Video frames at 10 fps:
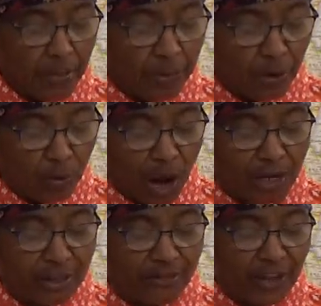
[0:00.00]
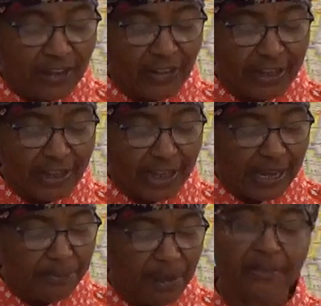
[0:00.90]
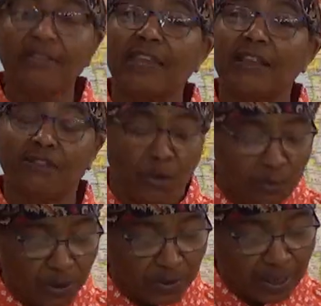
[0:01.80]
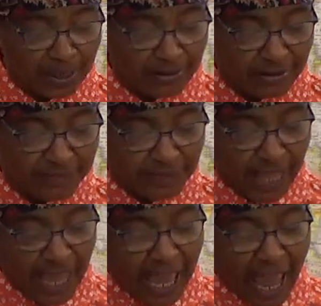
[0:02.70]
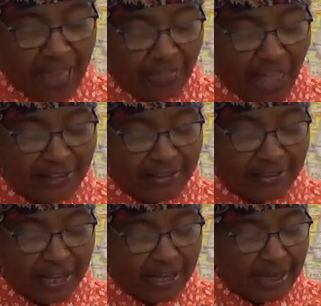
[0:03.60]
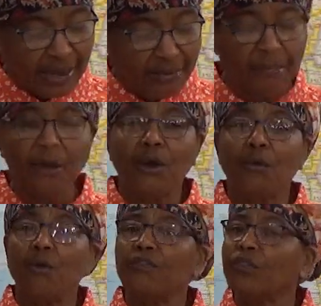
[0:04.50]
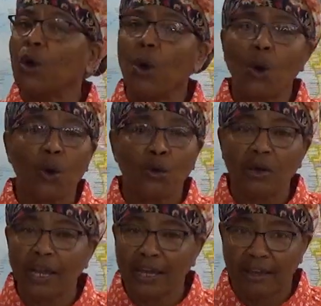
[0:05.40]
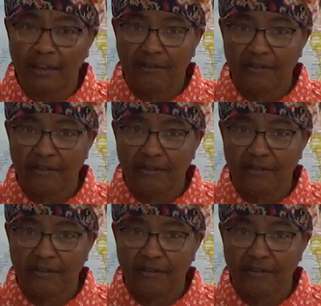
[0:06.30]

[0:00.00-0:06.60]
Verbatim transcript: Barak are they that keep his testimonies and that seek him with the whole land.